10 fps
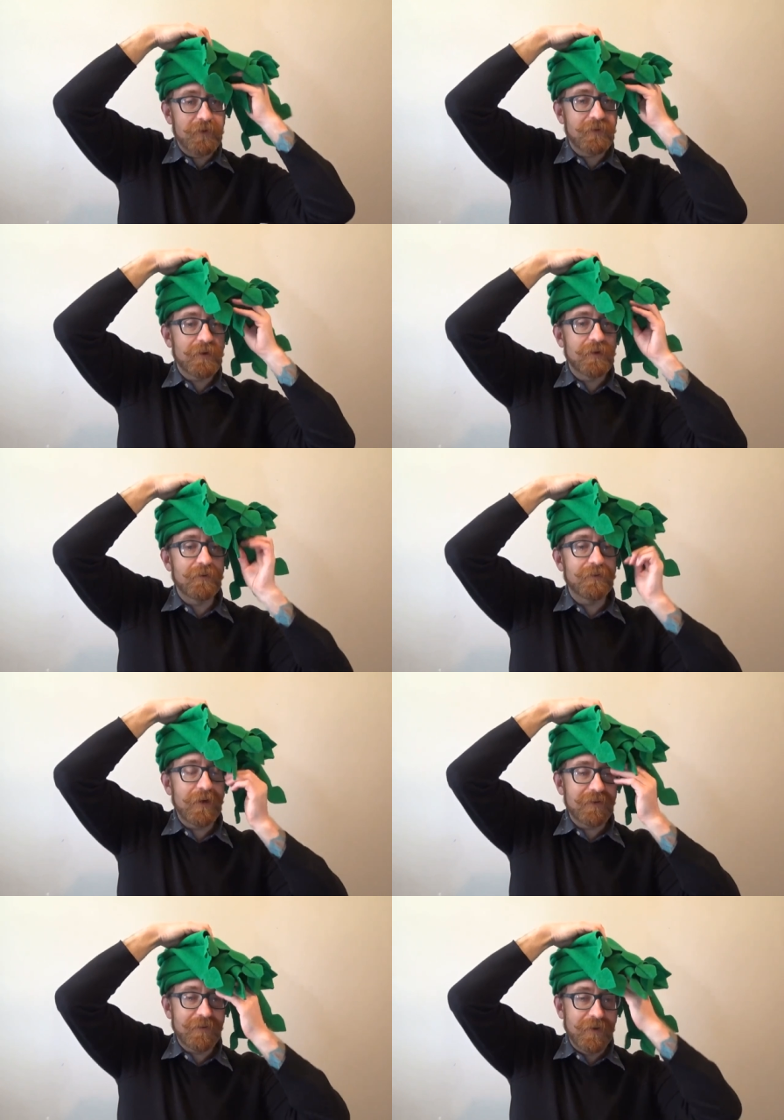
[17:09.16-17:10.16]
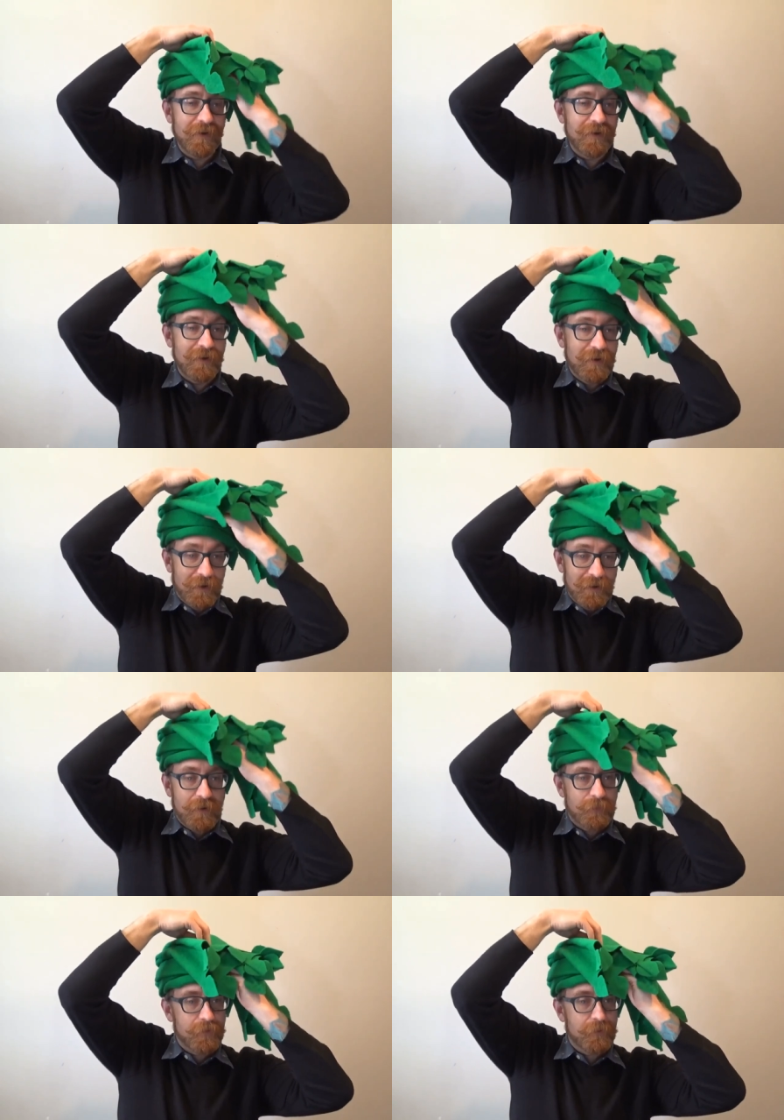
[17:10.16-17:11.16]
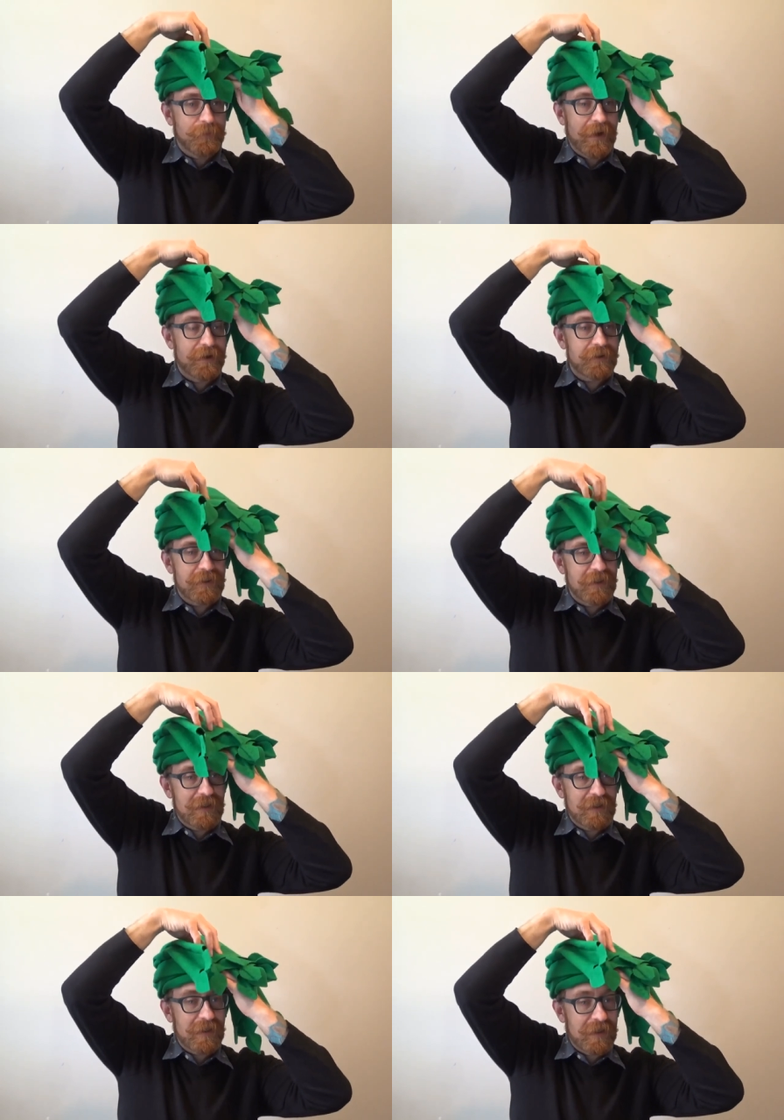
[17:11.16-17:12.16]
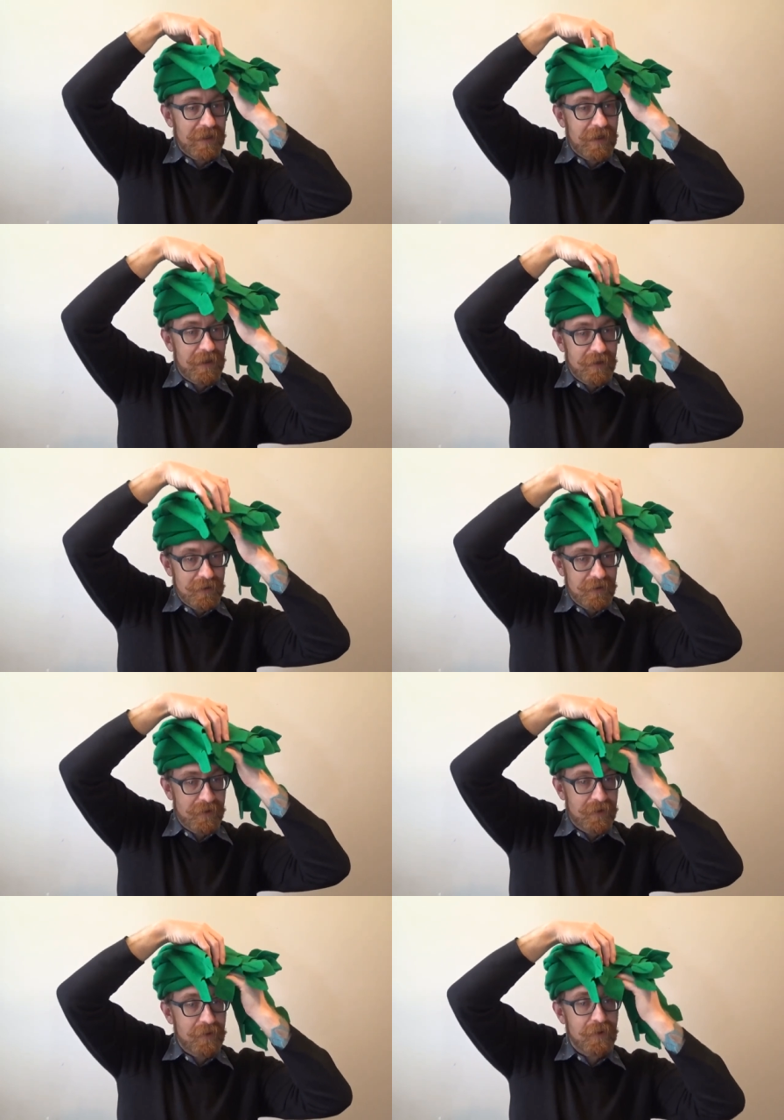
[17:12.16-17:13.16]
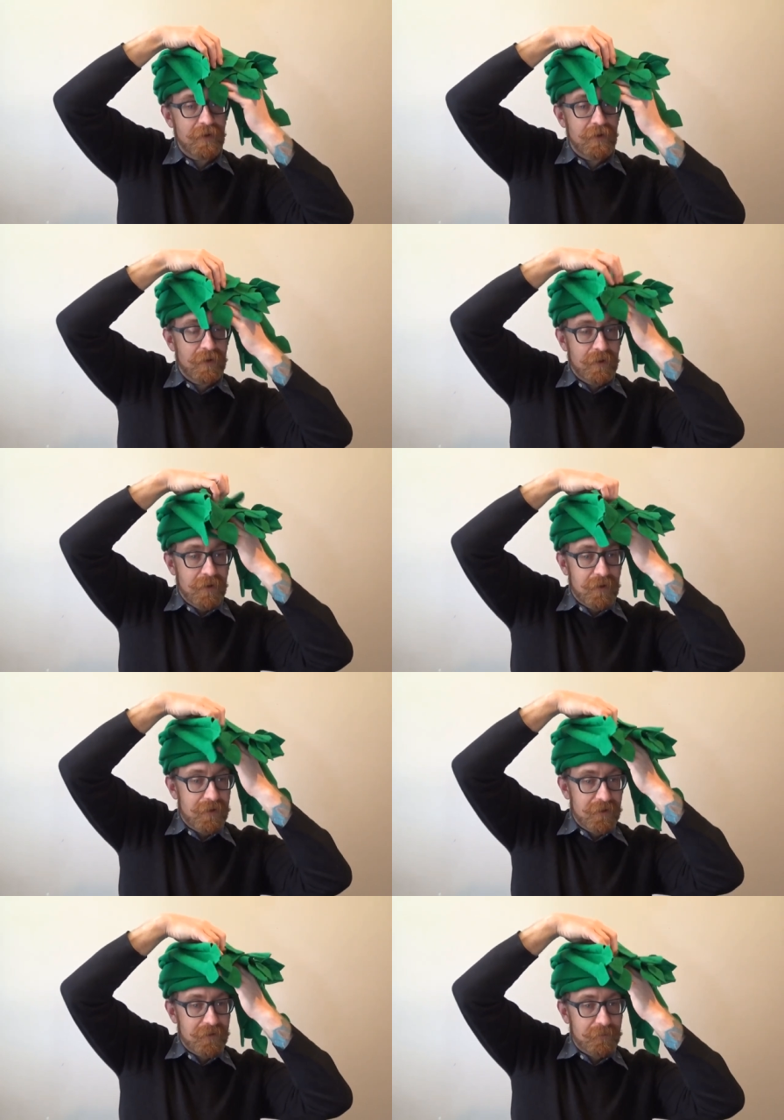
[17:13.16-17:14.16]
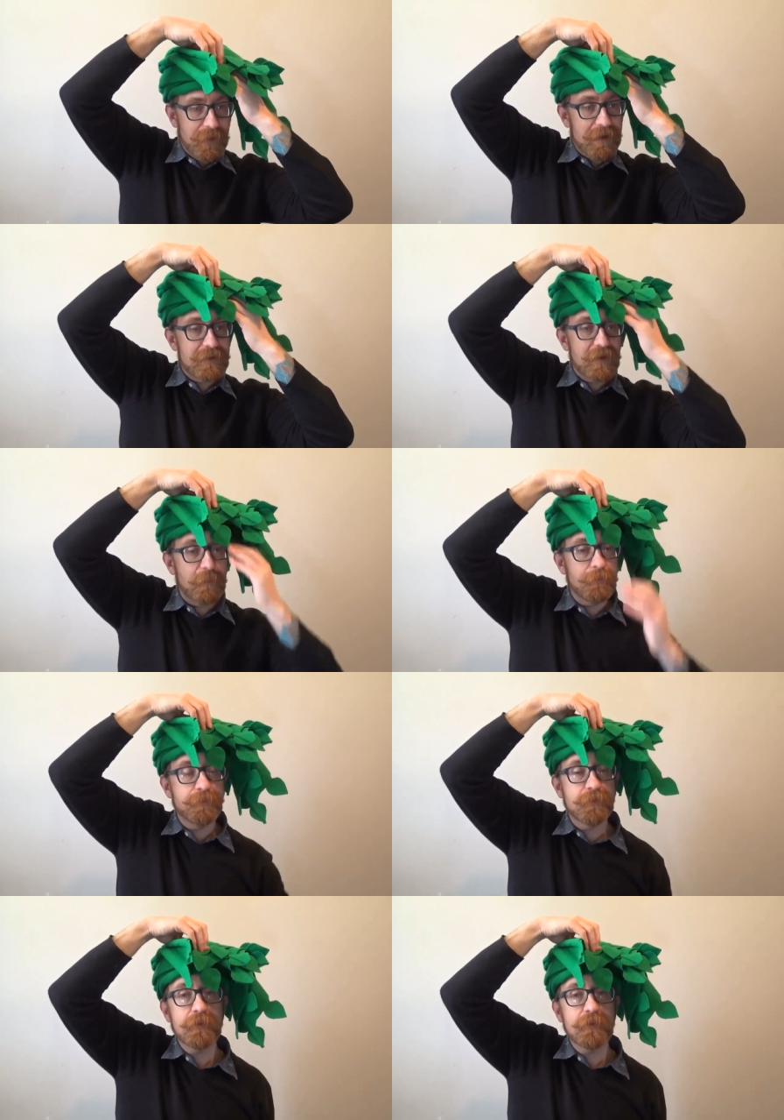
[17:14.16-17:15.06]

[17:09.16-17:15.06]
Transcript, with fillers: this thing in your face. You put a badge here, you just badge it up.